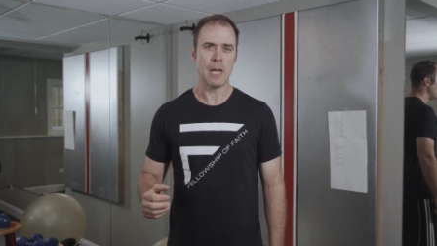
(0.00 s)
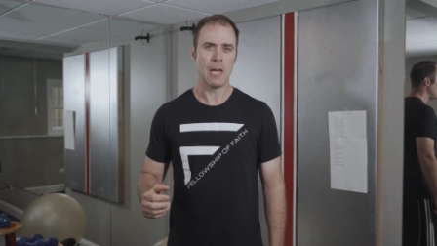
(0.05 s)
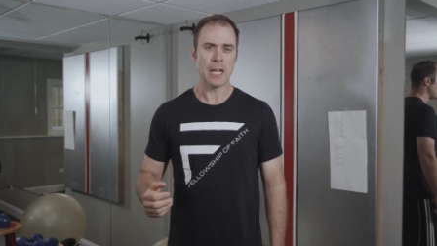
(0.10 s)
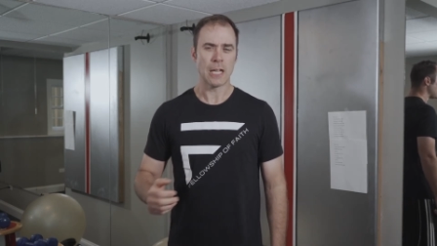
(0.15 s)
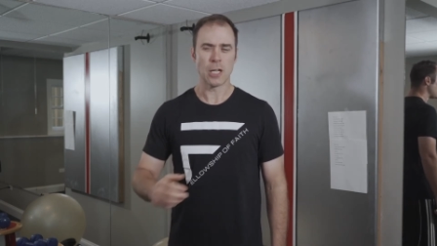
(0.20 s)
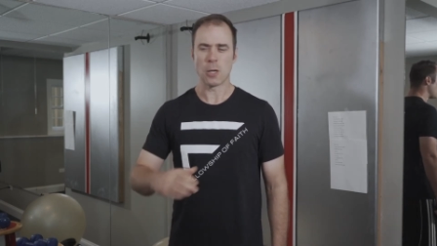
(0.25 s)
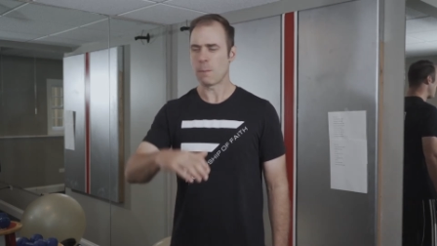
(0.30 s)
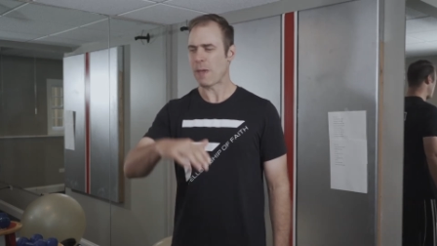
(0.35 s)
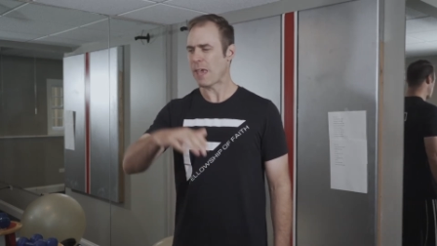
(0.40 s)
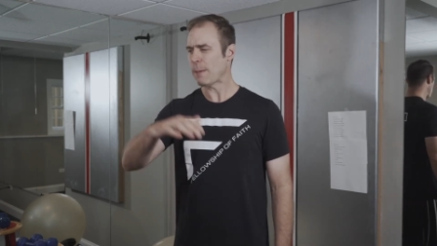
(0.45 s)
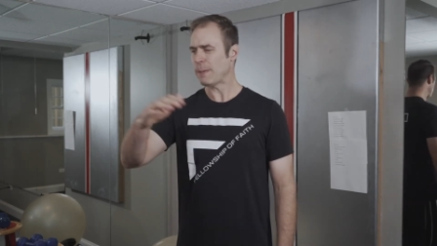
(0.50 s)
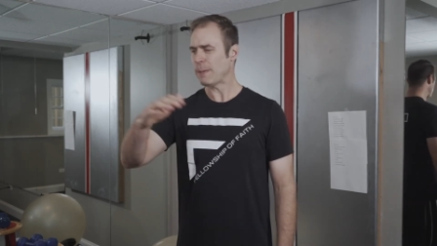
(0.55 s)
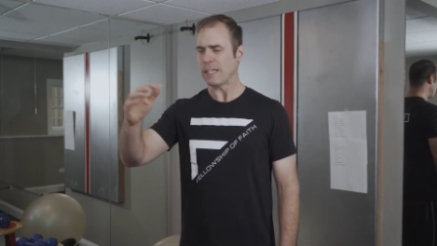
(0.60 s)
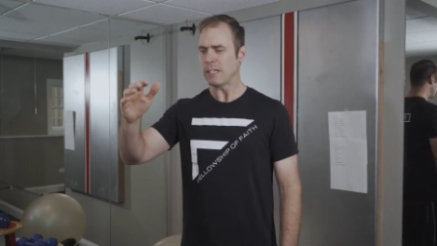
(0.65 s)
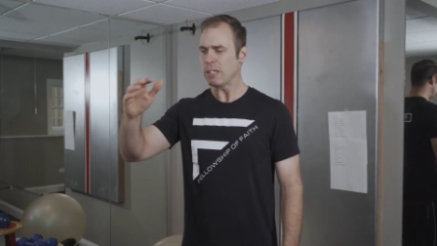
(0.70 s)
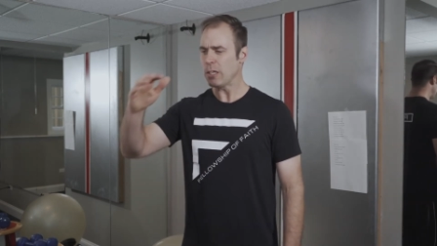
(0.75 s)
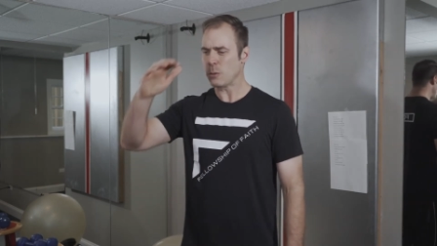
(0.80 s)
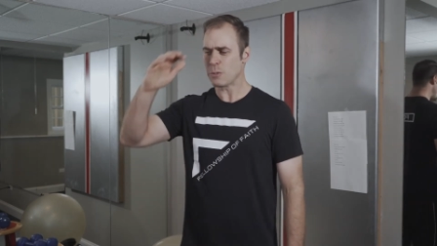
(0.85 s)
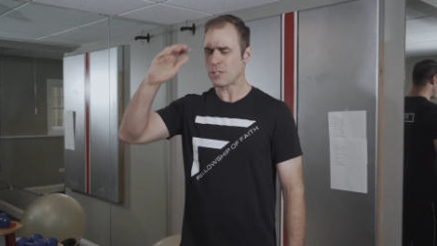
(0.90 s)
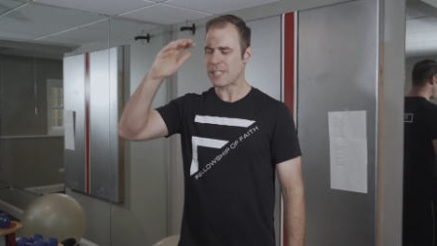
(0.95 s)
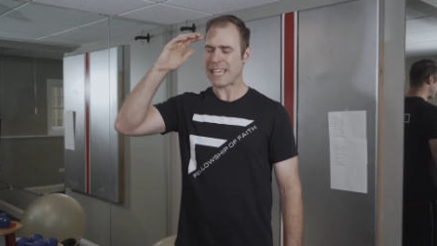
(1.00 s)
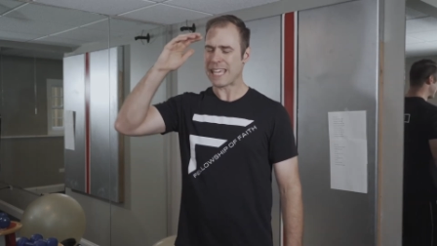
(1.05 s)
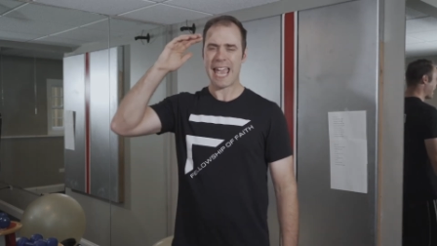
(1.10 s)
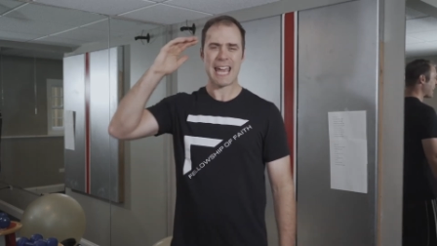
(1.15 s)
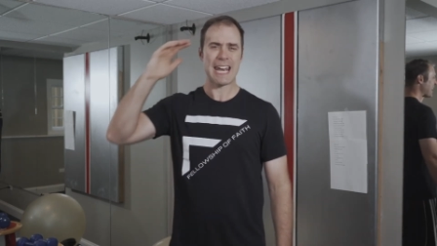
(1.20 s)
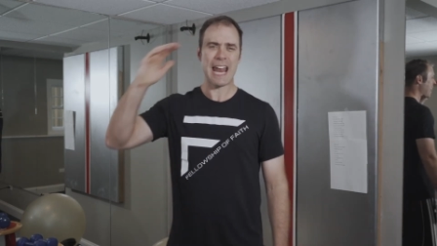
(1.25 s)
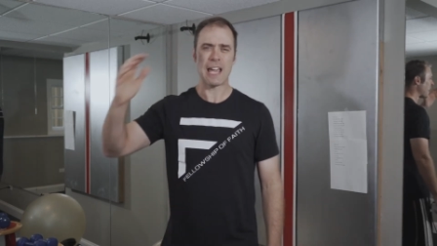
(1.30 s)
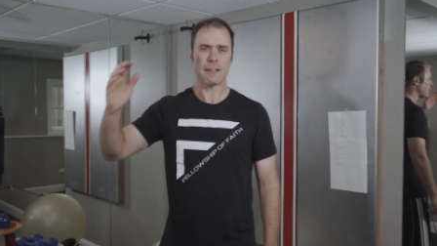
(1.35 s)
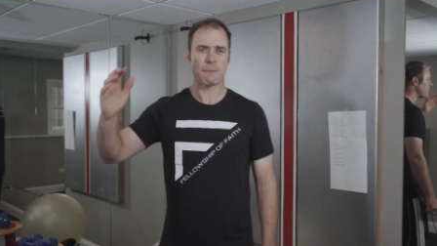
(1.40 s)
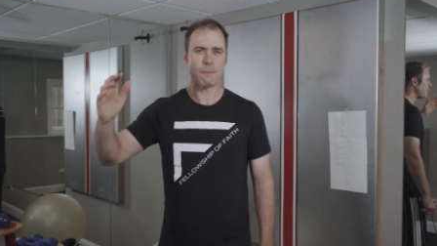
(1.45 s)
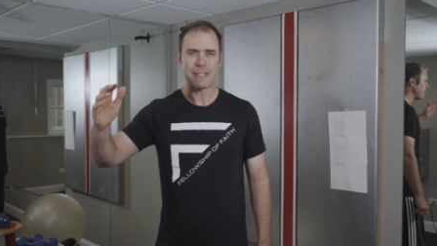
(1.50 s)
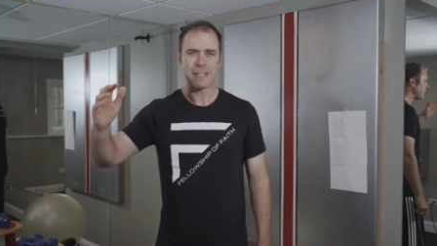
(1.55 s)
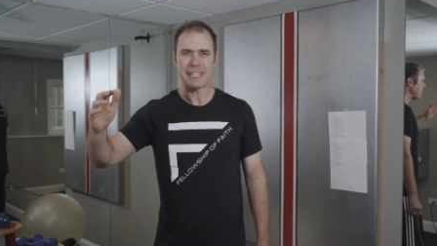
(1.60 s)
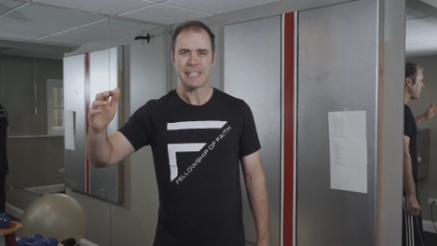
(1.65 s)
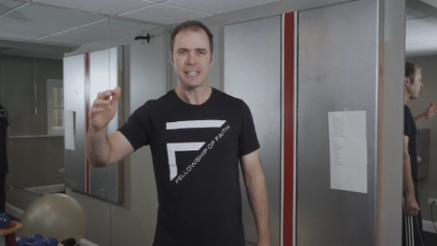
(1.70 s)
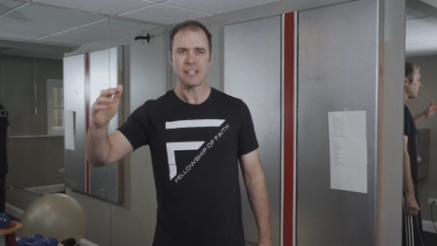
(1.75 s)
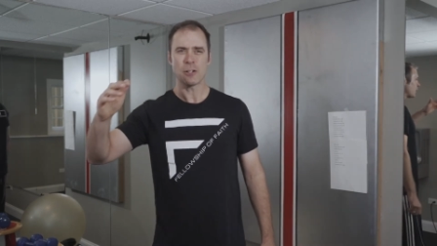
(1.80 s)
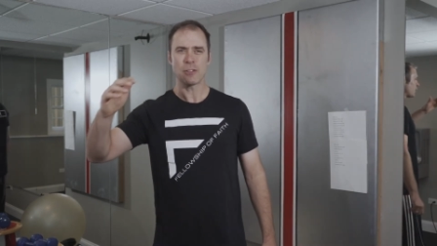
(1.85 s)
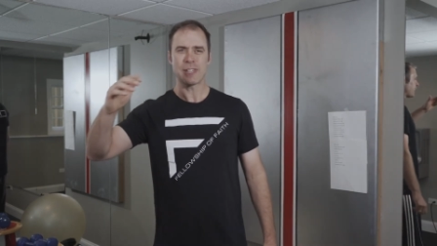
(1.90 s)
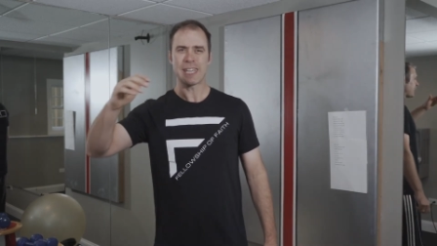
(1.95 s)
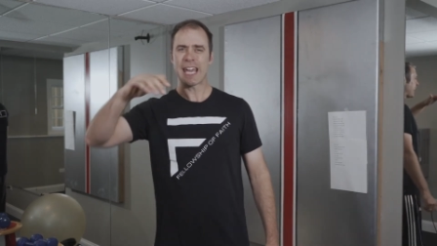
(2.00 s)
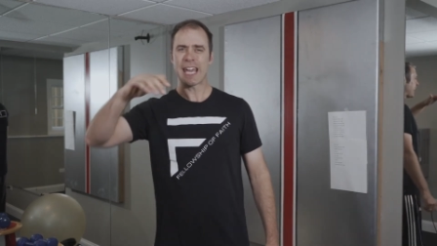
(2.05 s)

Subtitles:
Maybe you use the NIV or the